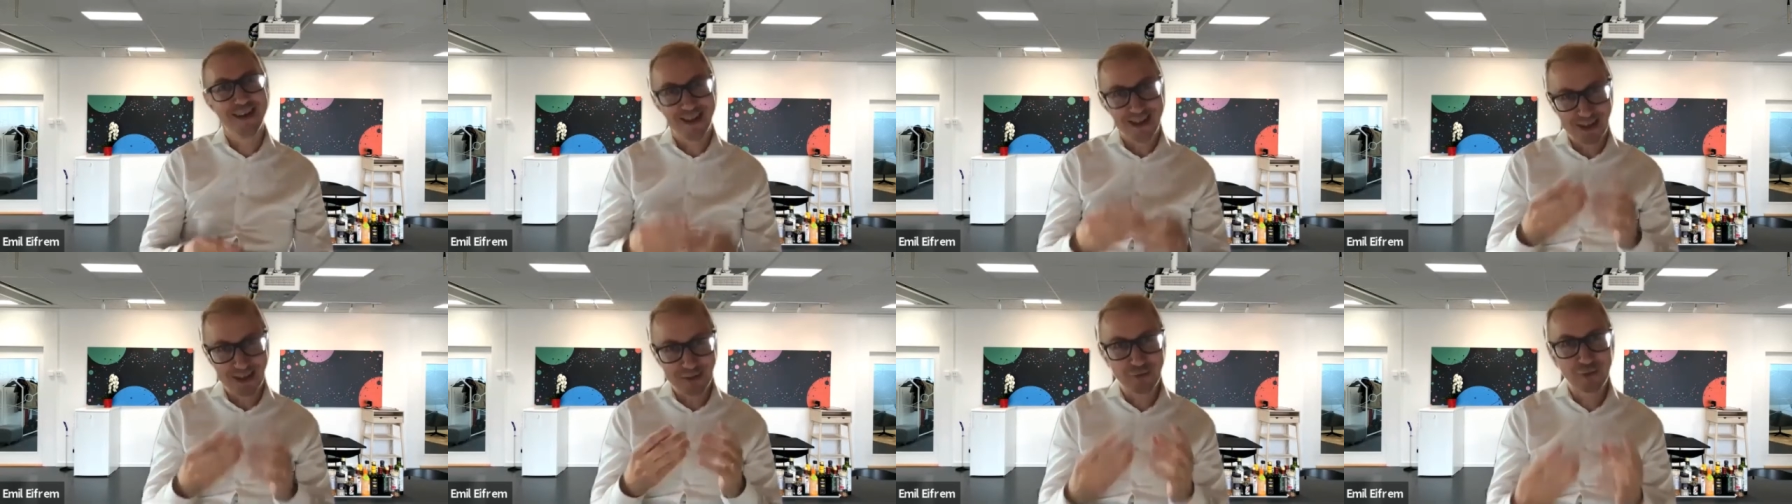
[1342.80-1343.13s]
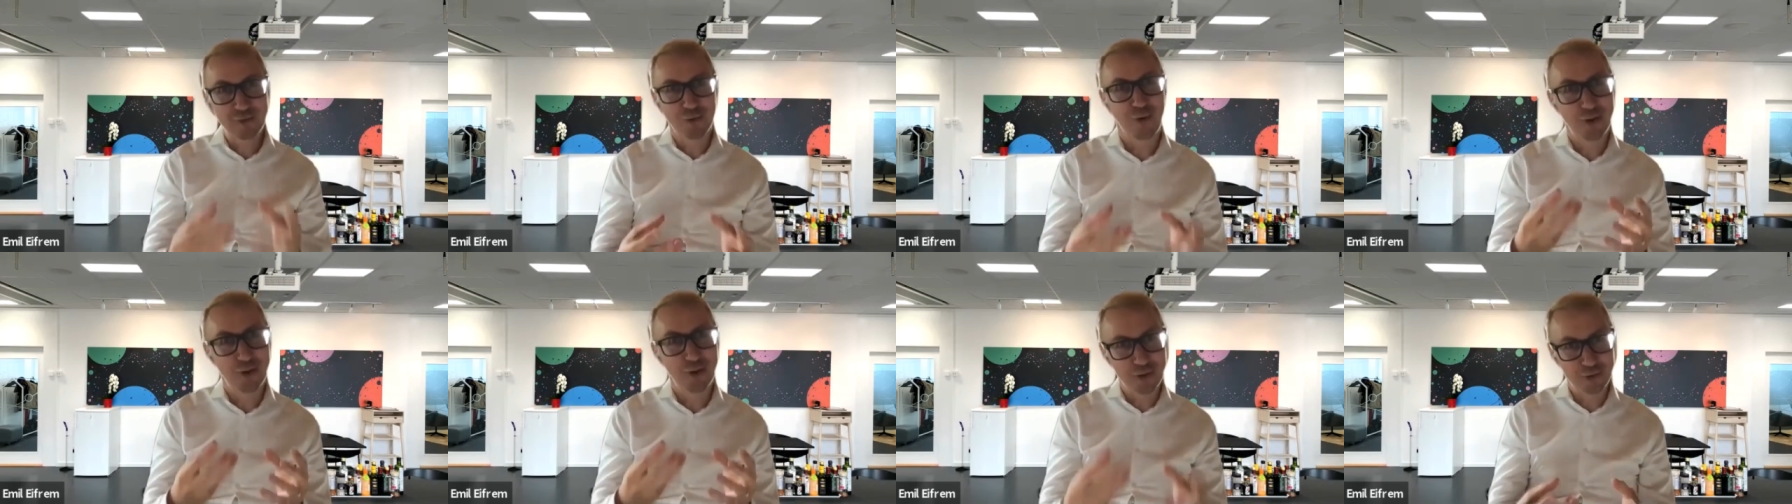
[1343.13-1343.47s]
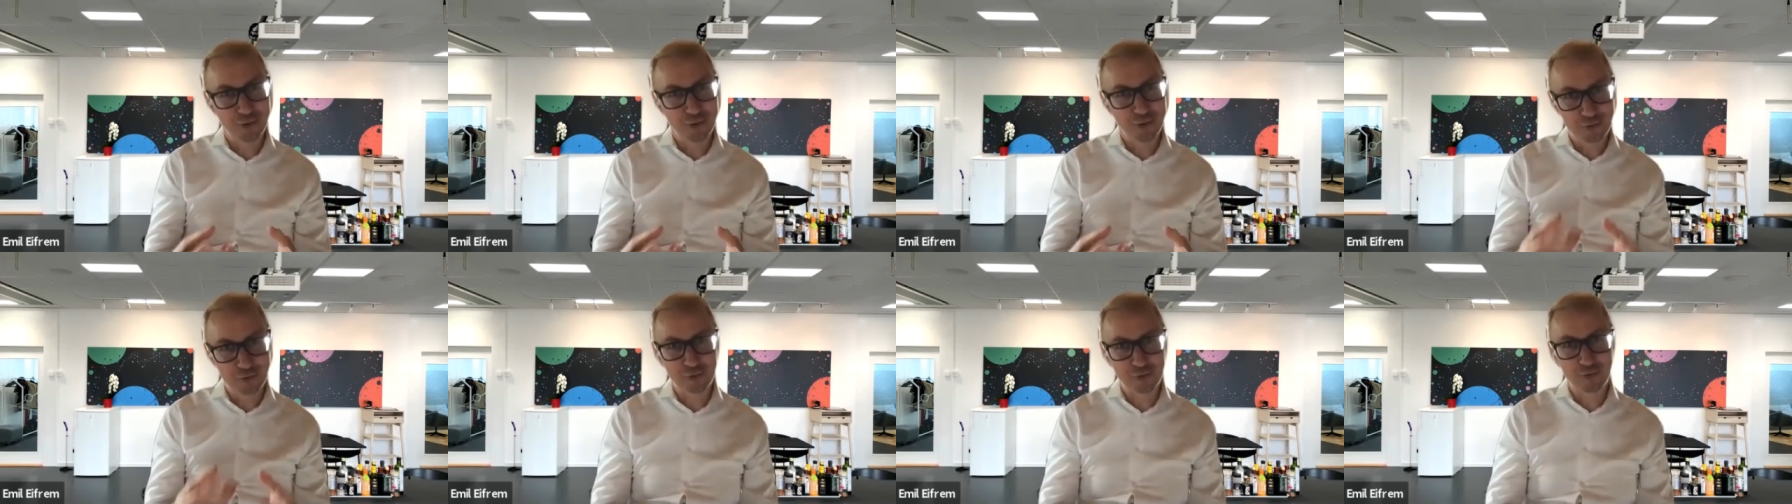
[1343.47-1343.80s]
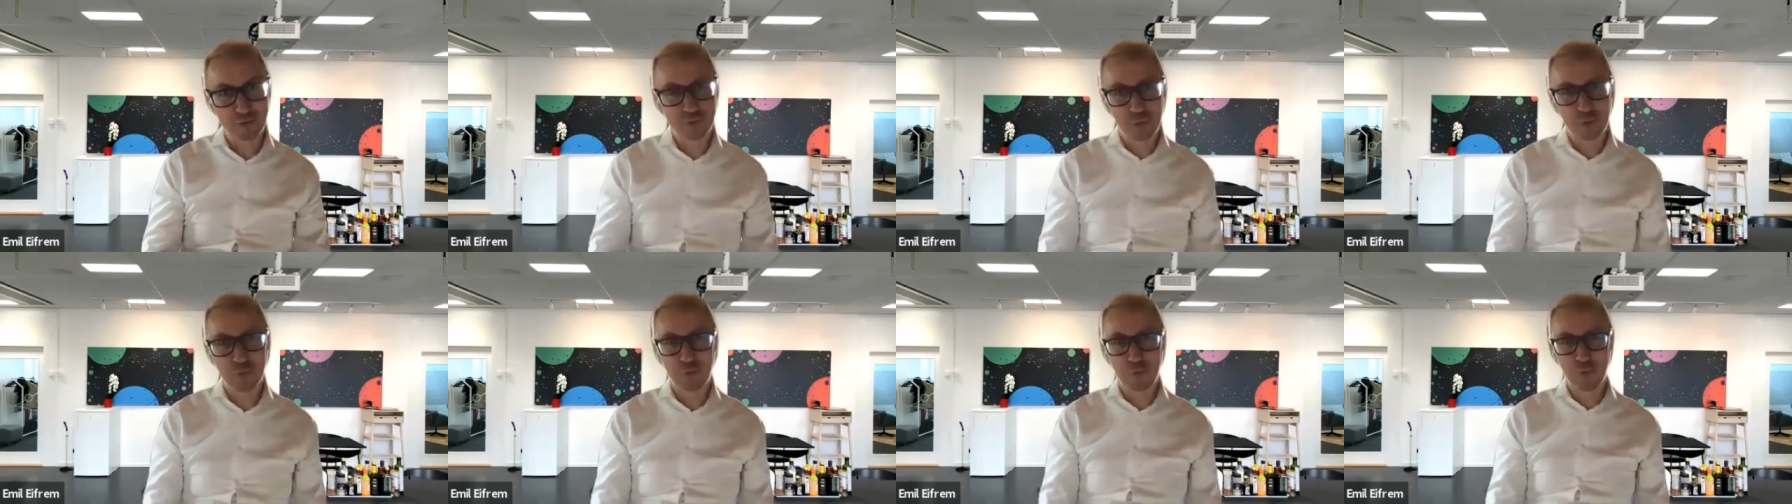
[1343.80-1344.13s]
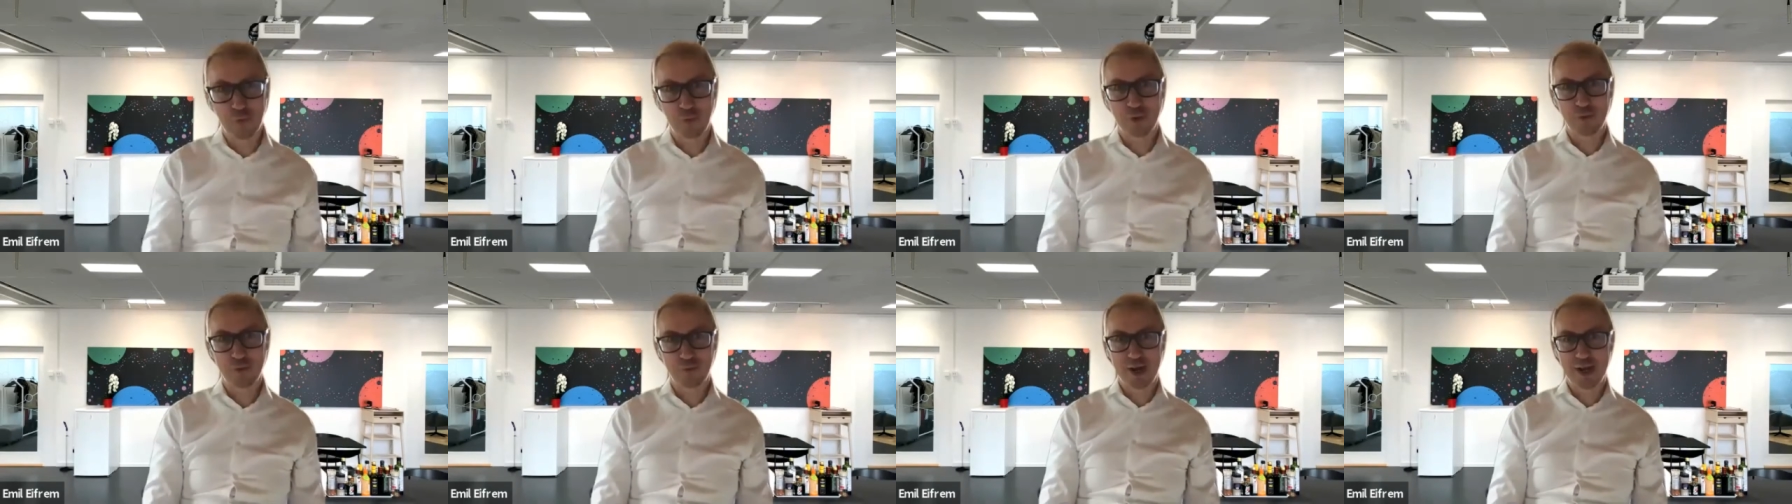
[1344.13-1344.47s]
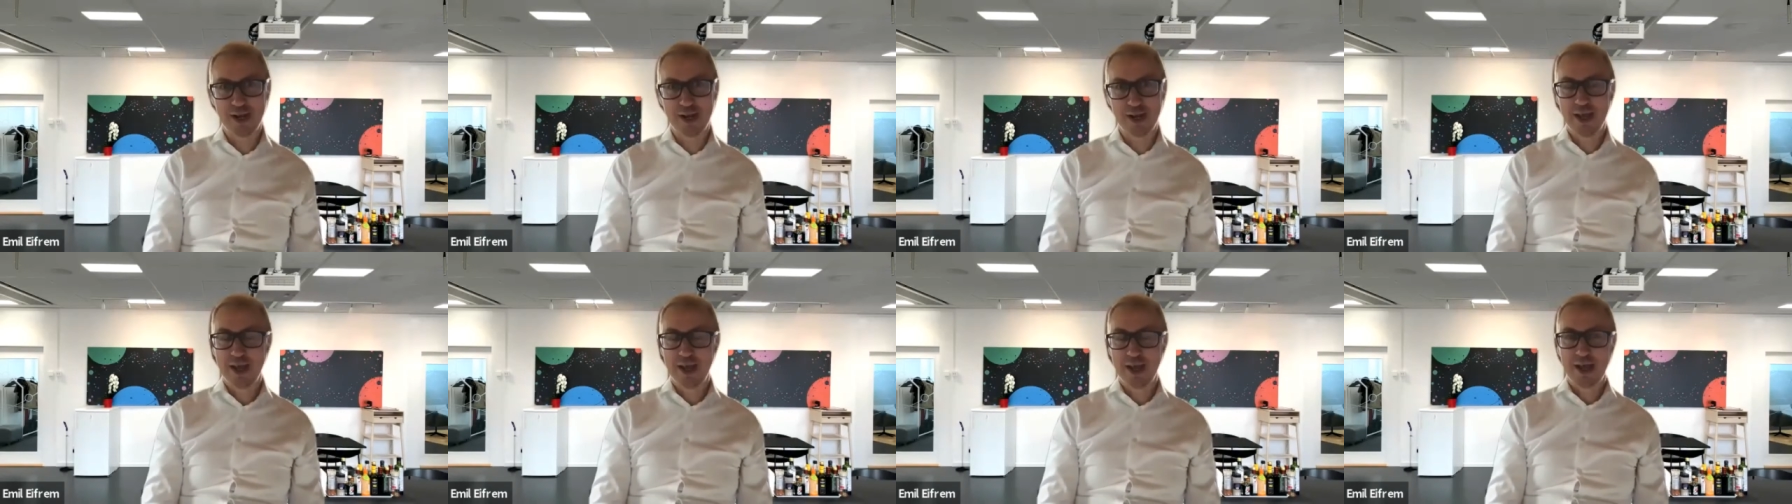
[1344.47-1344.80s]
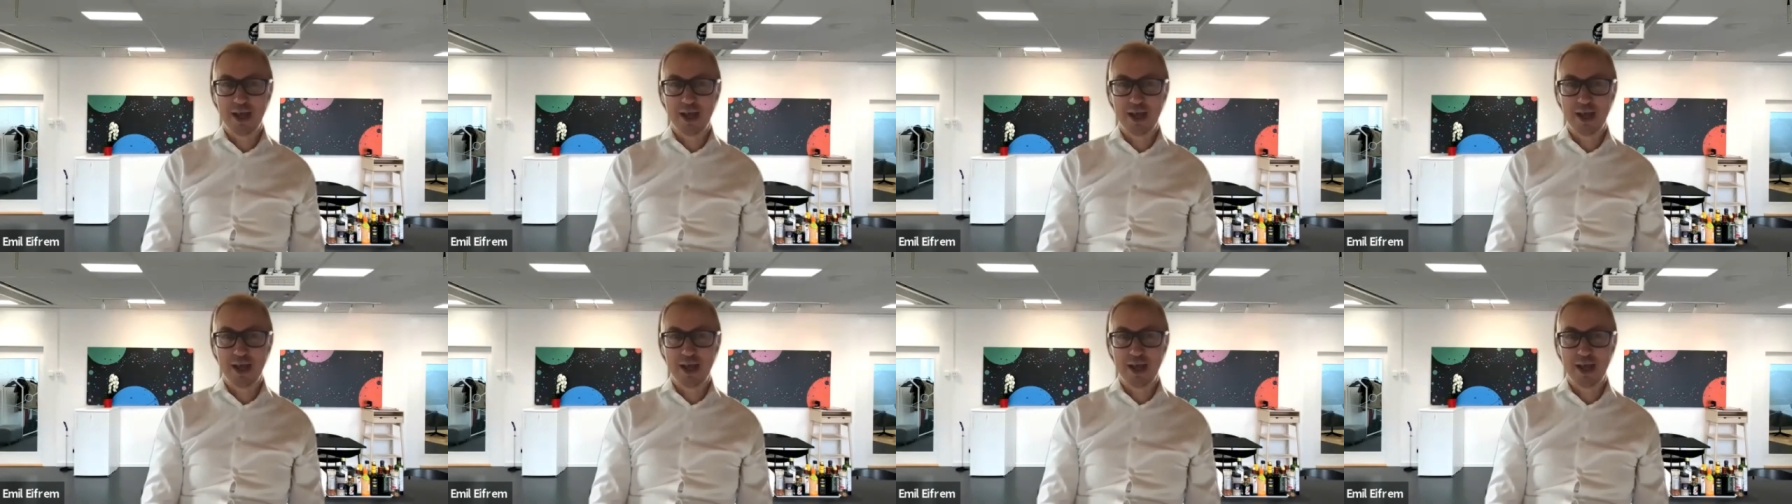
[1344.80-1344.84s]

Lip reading: and so on and so forth, right?